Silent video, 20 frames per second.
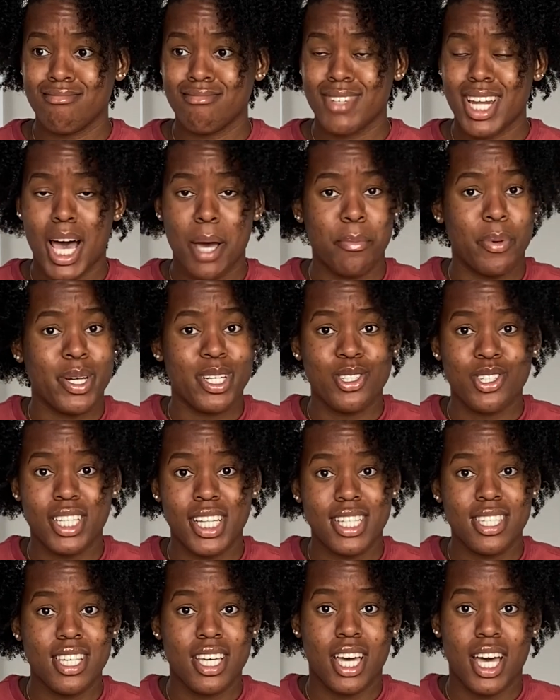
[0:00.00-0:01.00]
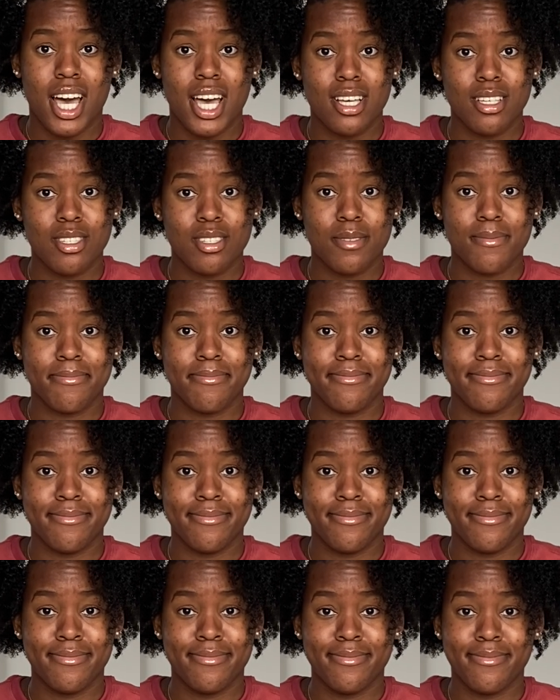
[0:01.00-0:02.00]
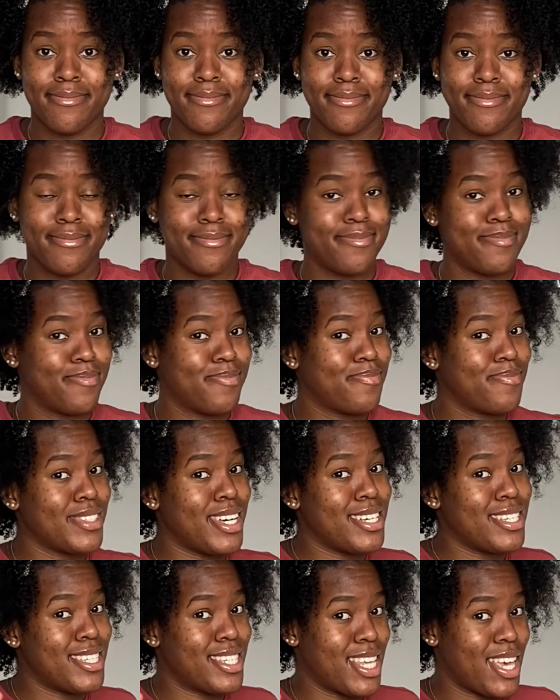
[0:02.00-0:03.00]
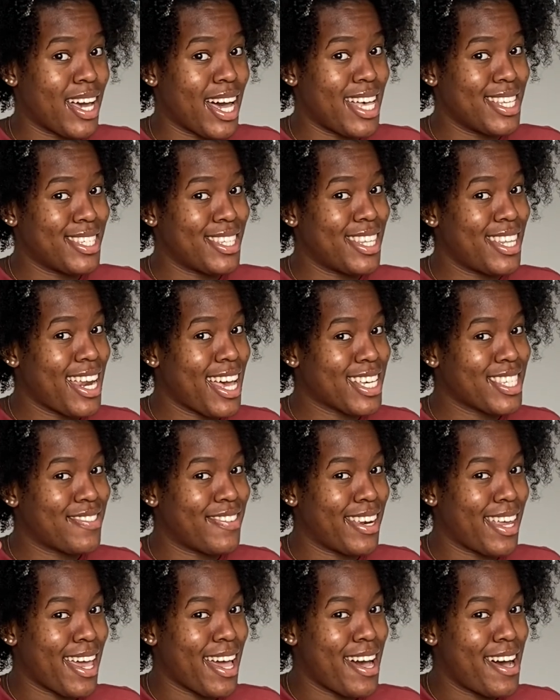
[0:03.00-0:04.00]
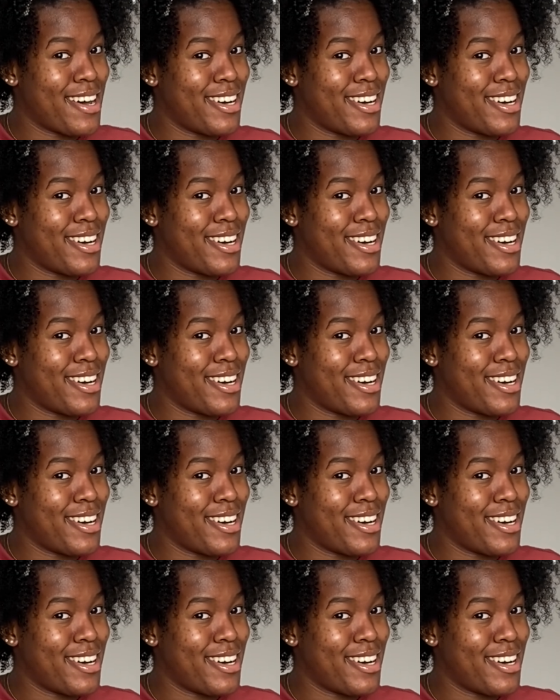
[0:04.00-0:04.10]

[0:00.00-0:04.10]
I'm pretty sure that's it, guys. See you guys in the next video.